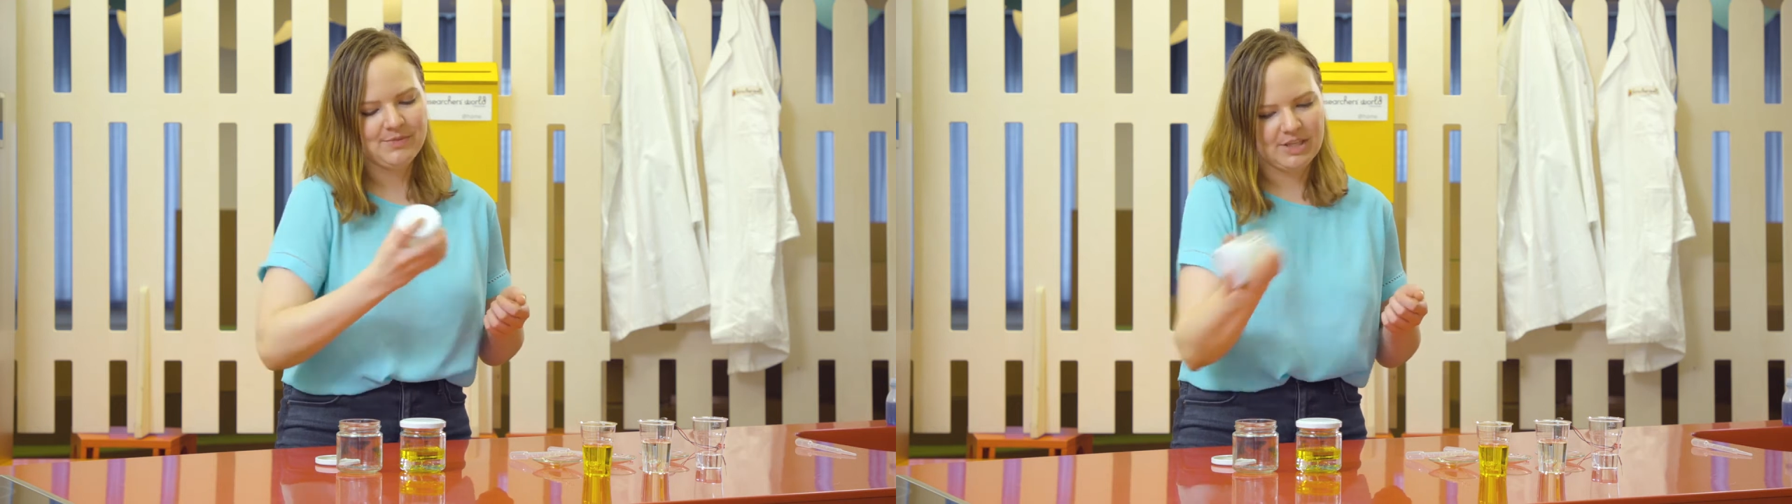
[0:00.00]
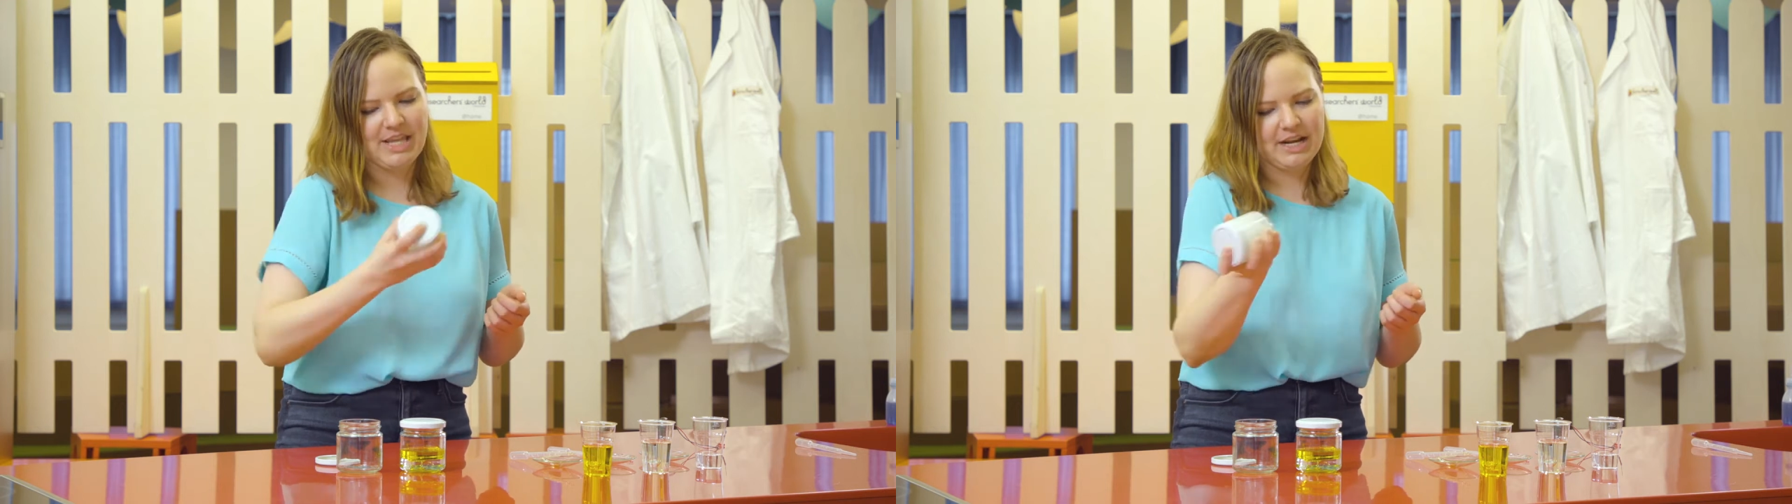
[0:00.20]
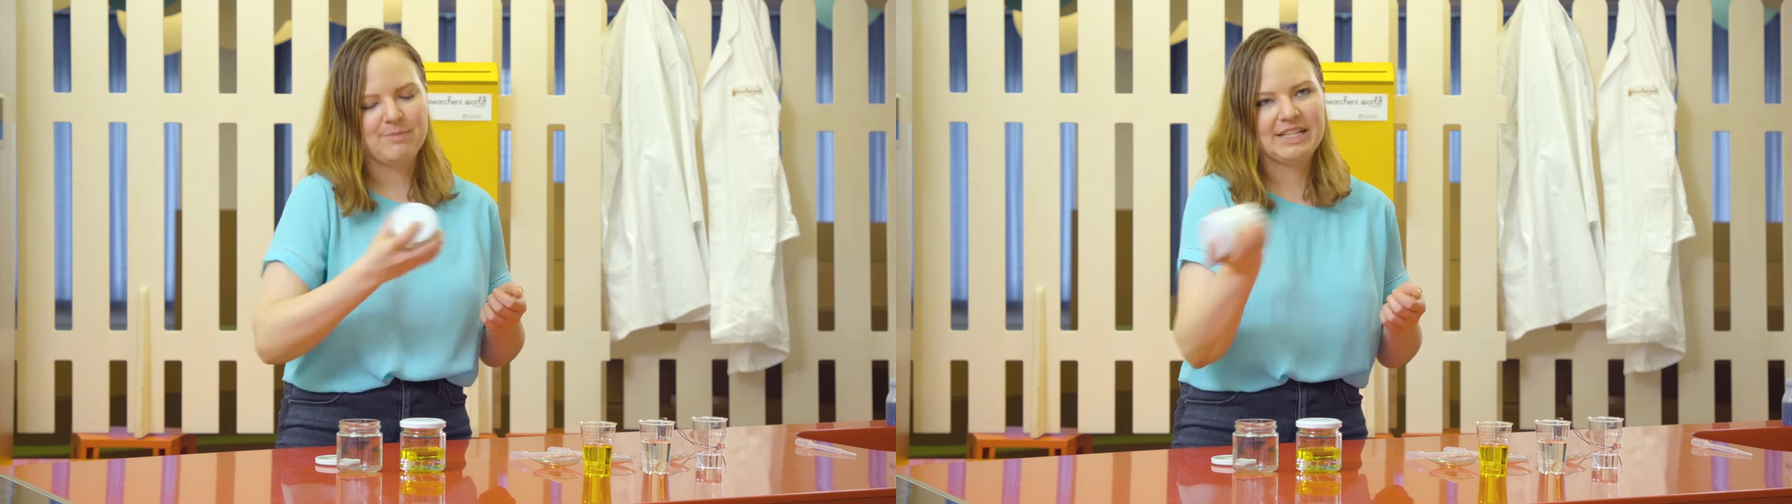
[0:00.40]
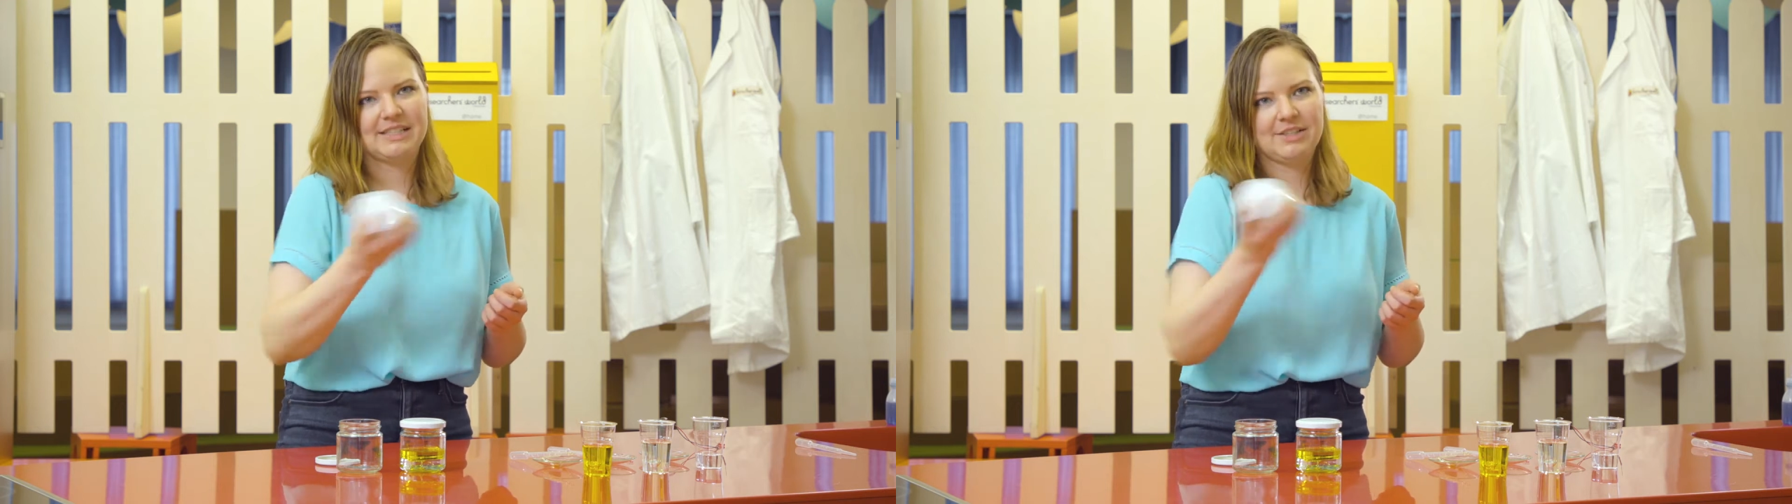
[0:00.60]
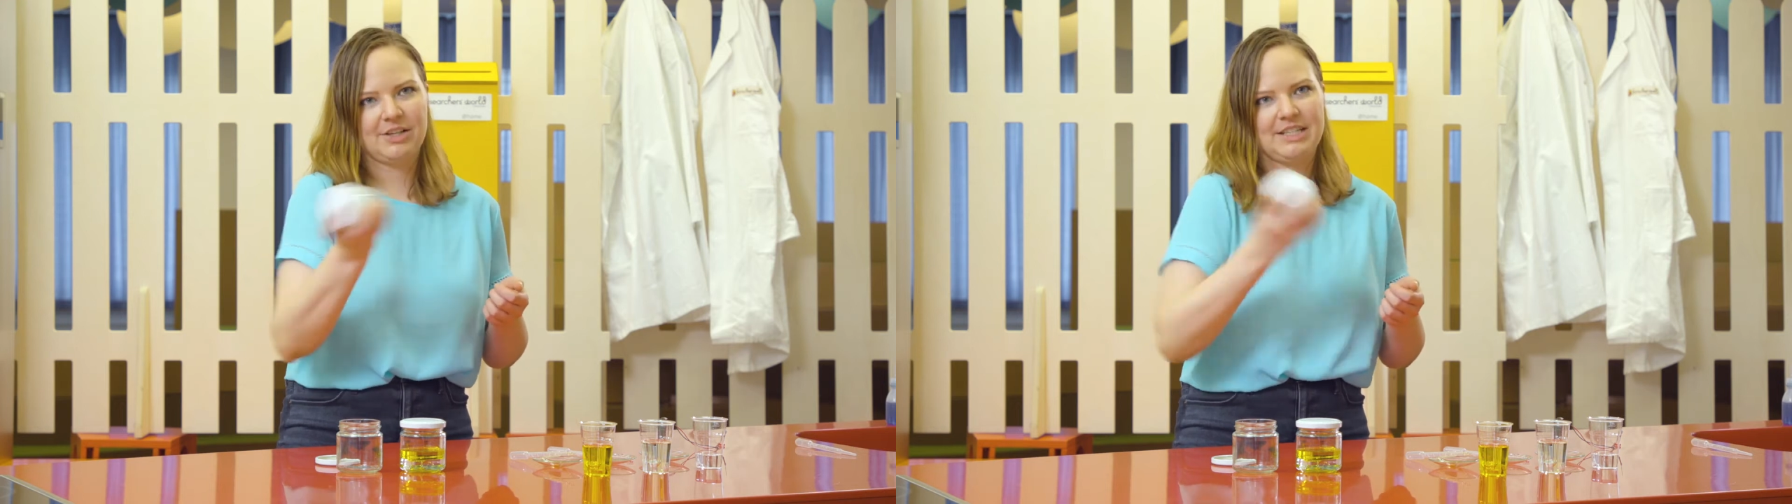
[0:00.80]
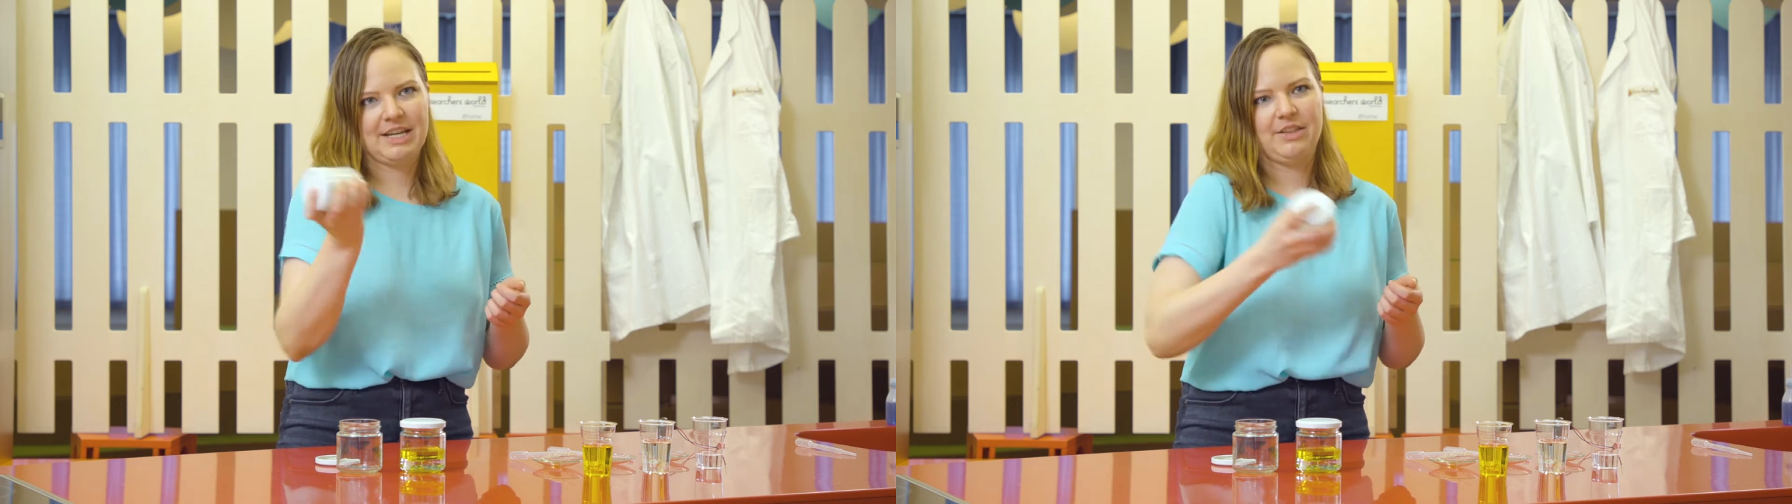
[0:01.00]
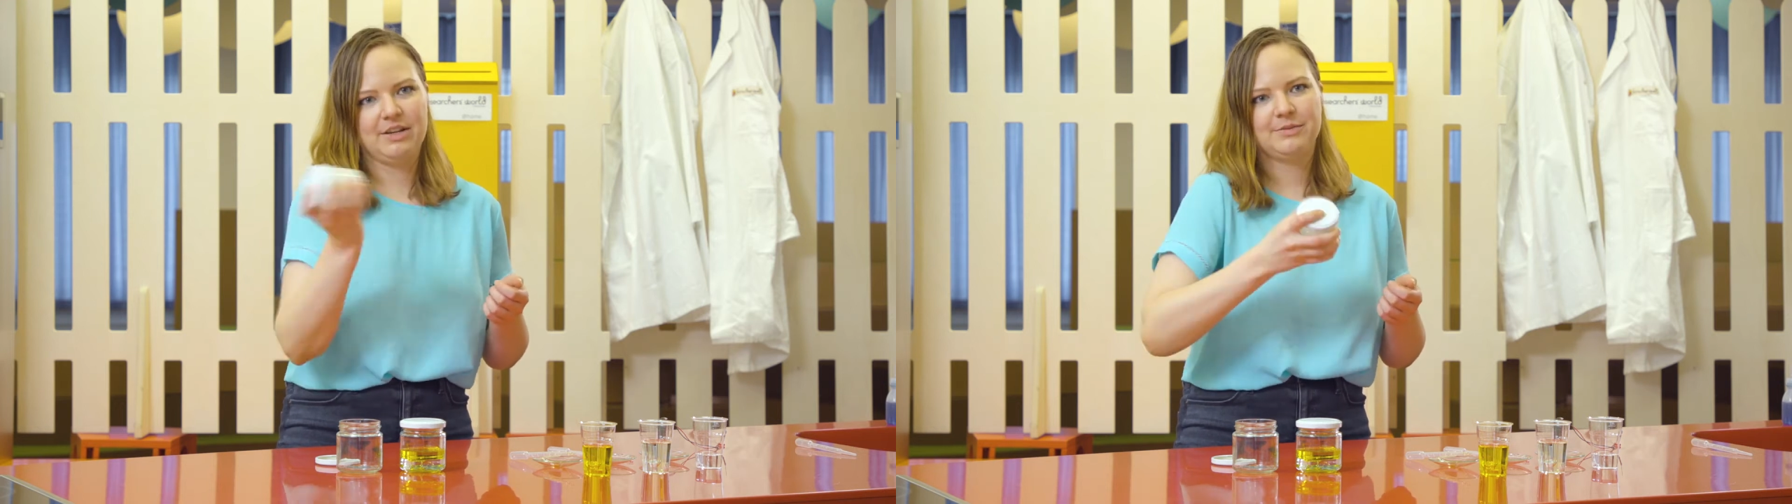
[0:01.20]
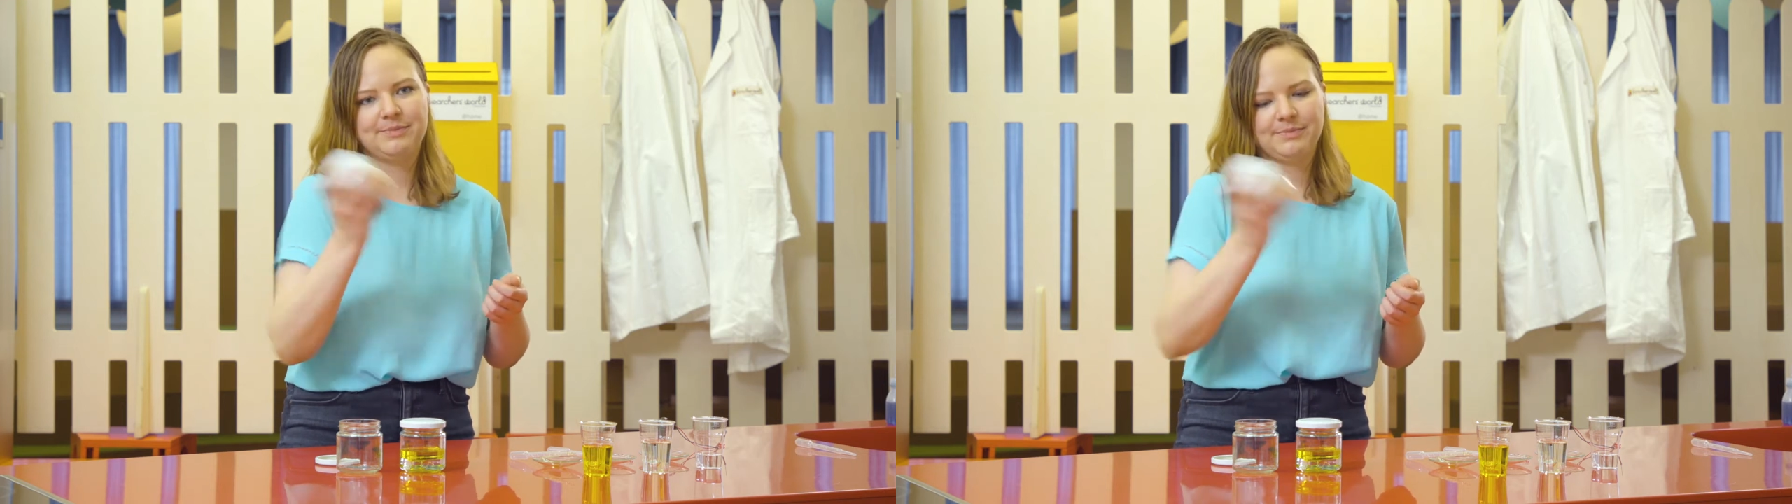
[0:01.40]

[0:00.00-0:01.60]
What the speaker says: so that it mixes all together.